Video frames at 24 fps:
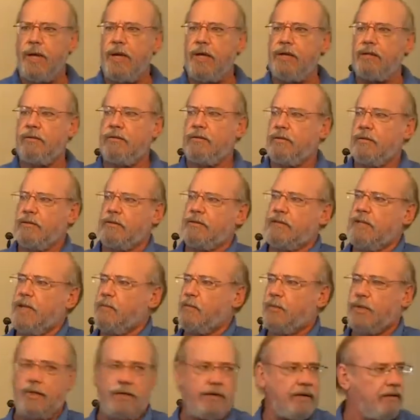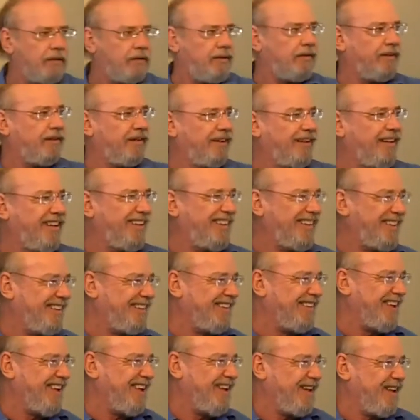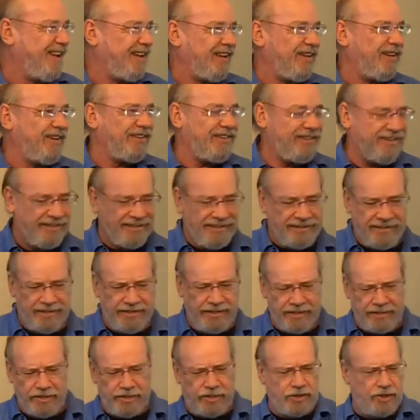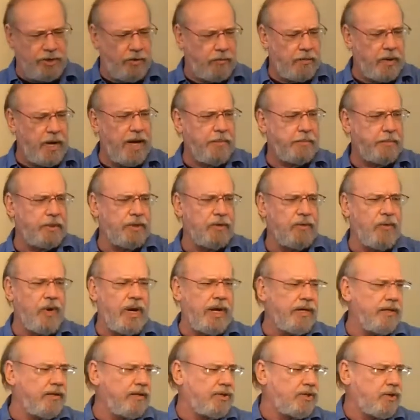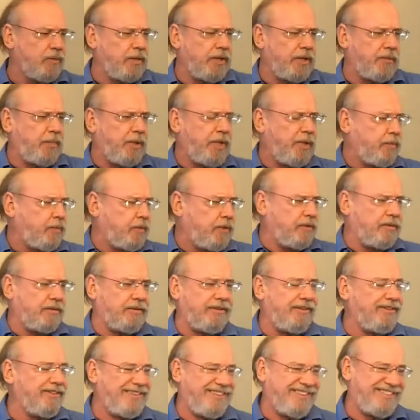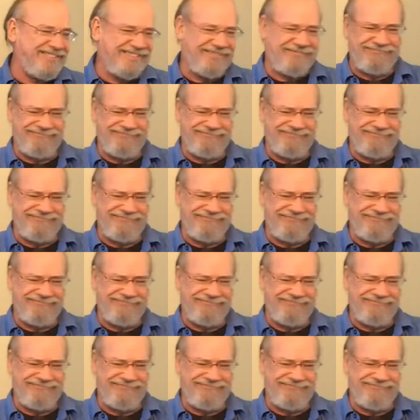about something. You know, this is so popular. Why are there so many people? You know,